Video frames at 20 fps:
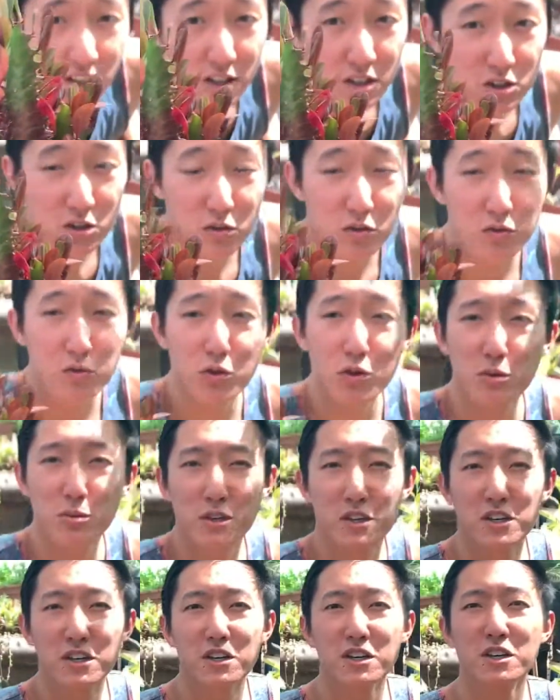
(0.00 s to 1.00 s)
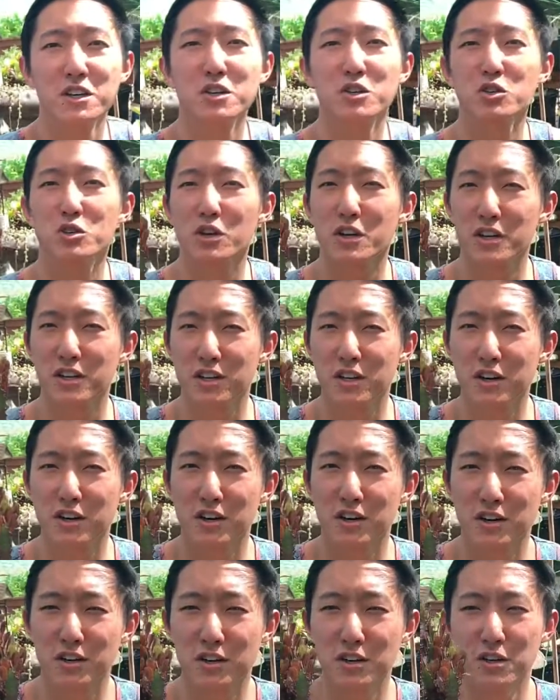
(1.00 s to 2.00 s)
Euphorbia
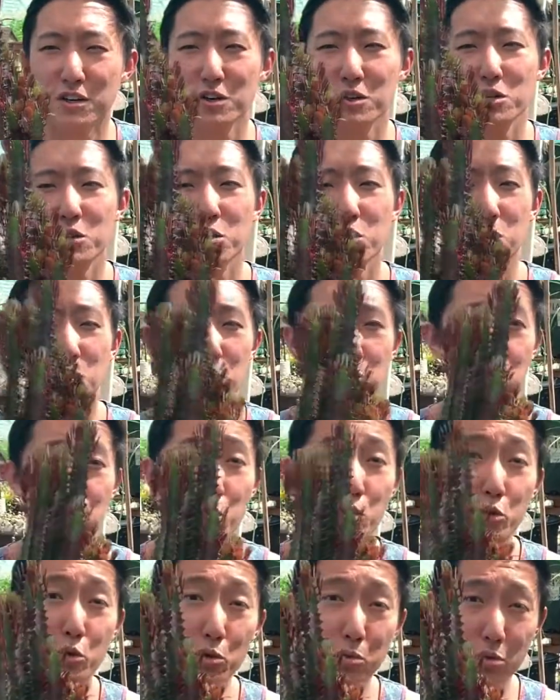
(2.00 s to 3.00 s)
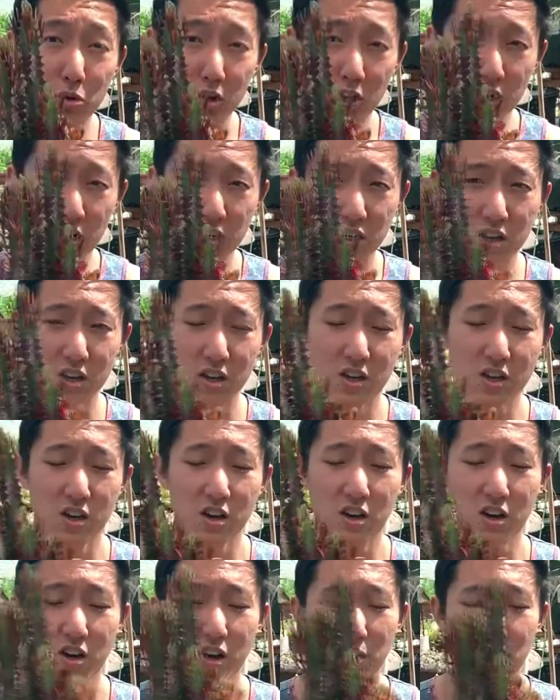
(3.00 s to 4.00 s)
Trigona Rubra.
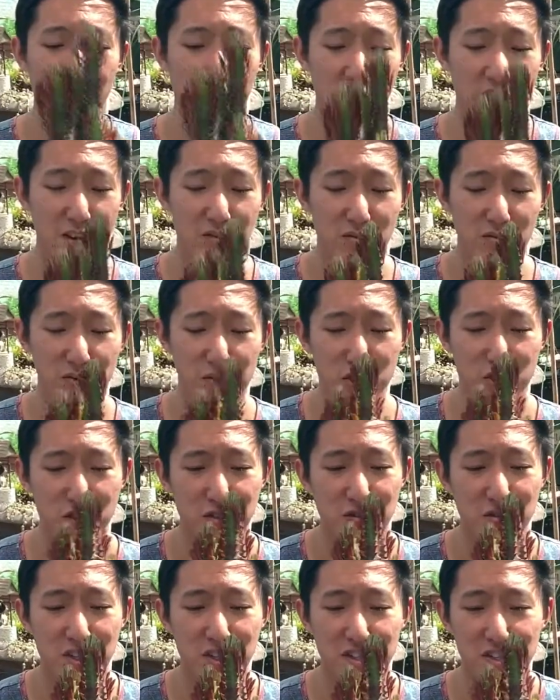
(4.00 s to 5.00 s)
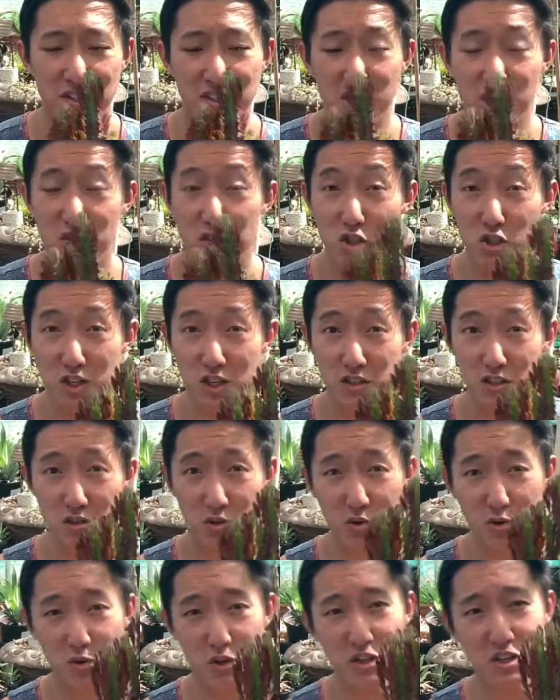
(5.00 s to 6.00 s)
They have a version of this that's just
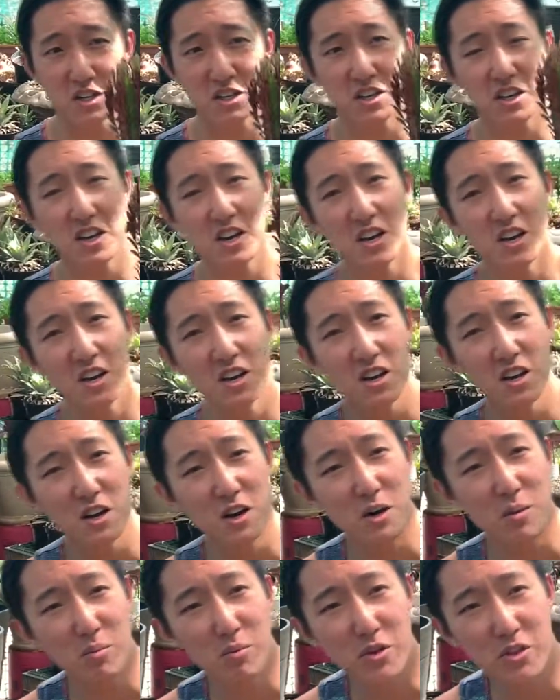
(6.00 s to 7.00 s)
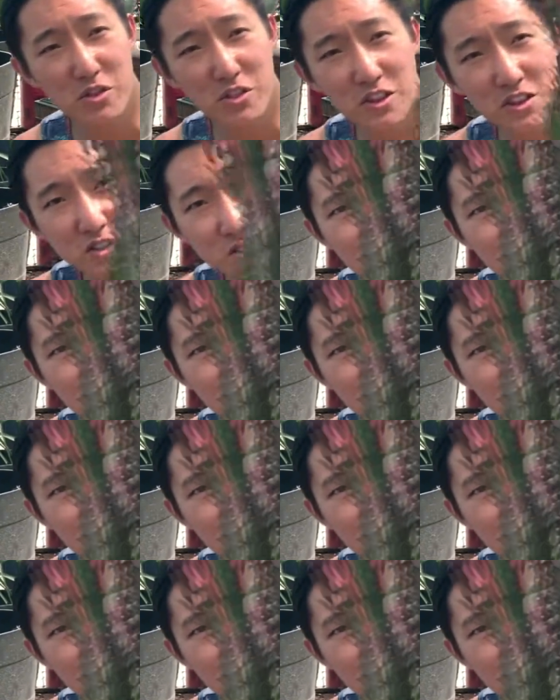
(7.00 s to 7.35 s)
green, but this